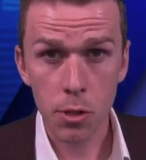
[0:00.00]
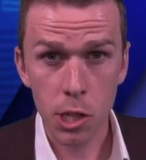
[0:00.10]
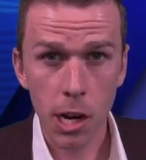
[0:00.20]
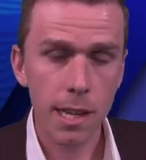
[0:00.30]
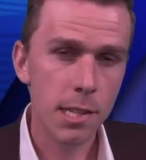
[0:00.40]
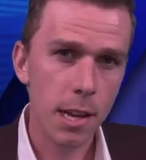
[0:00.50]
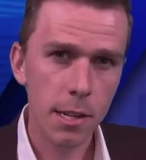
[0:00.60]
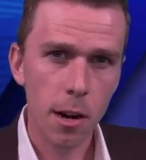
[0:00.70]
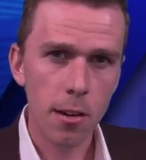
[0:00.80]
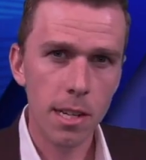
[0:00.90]
shots that
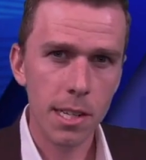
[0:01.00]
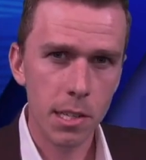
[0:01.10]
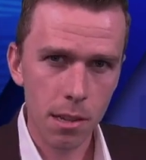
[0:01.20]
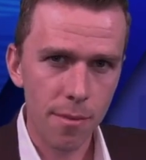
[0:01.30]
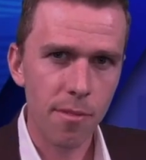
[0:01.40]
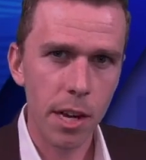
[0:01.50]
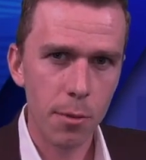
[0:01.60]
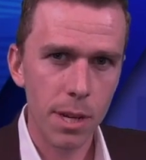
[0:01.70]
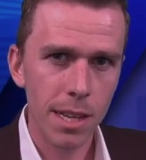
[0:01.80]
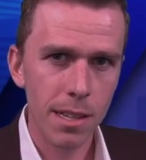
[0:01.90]
target a
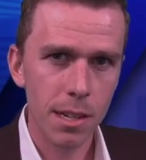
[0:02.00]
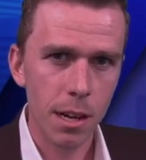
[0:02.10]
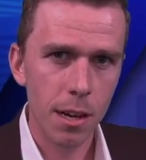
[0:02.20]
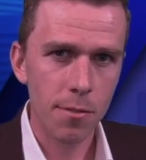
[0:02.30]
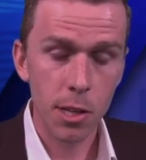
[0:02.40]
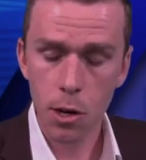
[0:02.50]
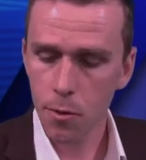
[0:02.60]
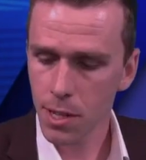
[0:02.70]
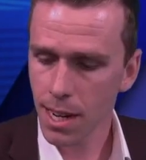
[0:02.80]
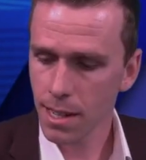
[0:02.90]
subvariant of the
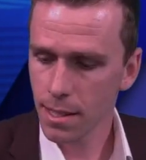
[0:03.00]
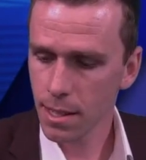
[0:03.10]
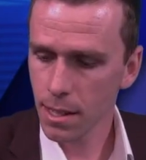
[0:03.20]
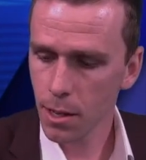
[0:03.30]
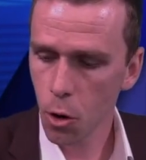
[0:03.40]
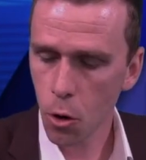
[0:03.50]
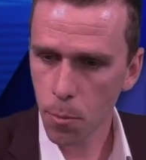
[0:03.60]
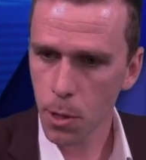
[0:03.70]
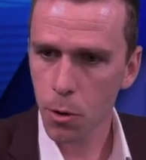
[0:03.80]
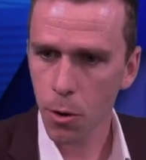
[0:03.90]
COVID-19
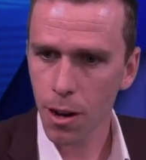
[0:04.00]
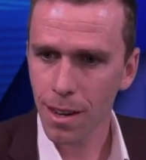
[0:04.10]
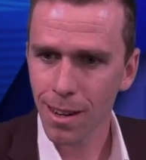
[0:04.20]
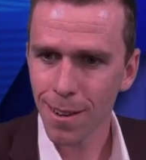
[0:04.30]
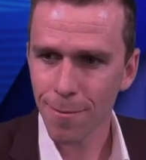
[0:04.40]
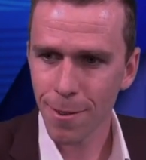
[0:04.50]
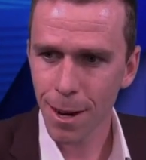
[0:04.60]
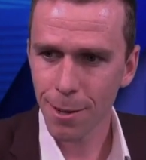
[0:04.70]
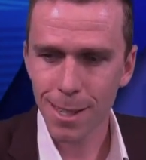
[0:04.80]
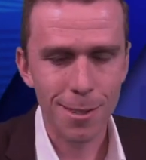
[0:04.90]
Omicron
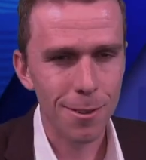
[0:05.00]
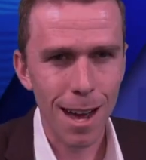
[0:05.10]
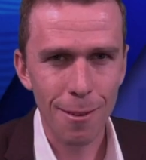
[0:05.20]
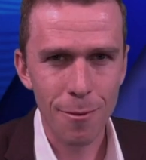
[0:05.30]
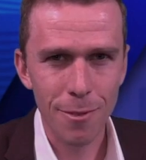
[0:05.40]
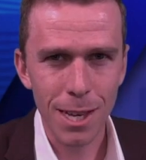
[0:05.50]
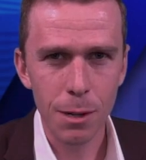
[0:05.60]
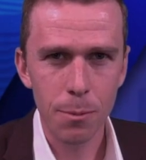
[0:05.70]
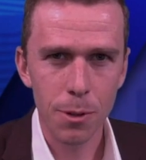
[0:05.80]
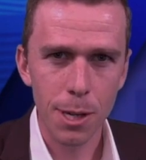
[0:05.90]
variant are now
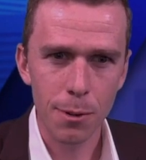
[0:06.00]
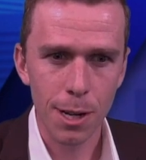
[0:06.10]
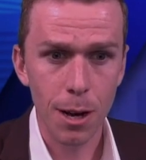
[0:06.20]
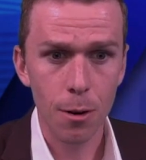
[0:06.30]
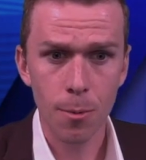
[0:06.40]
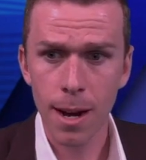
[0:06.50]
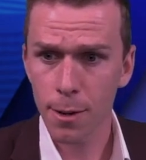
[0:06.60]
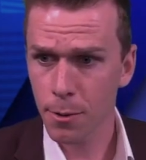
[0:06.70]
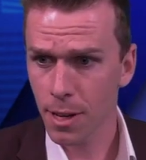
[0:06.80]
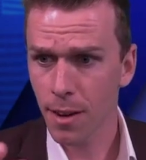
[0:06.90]
available here in Colorado.
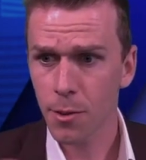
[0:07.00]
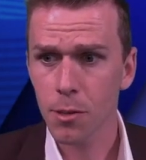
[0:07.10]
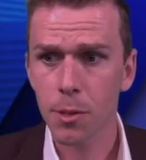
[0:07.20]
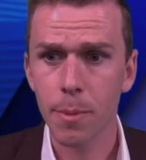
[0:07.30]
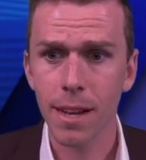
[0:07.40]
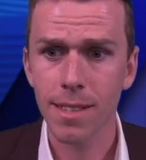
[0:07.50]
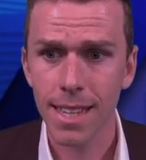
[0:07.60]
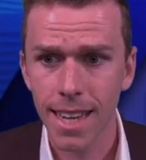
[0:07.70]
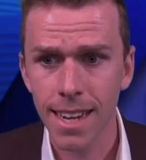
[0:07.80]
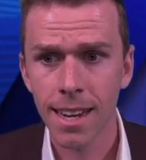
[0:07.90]
The governor is about to
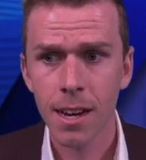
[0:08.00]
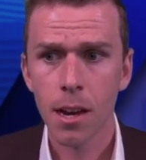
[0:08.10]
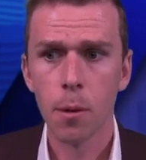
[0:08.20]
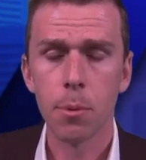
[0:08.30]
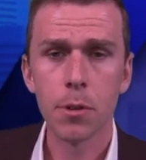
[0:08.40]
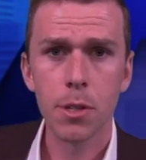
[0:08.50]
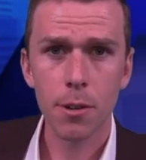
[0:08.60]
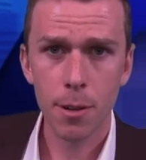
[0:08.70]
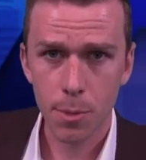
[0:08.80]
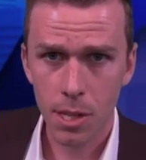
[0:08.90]
get a booster
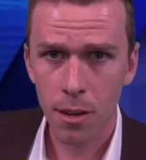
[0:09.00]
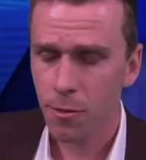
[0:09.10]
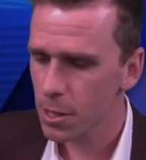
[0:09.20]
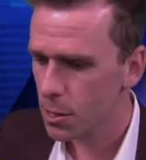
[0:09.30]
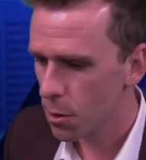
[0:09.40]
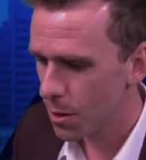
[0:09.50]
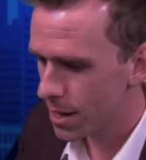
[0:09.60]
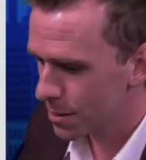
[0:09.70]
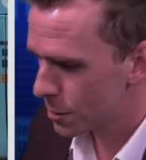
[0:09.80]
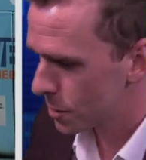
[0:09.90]
himself. Let's go ahead
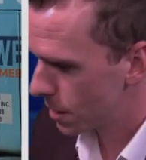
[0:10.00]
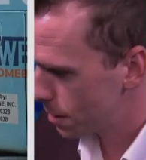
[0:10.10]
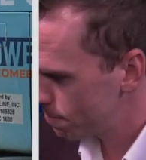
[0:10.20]
and listen in.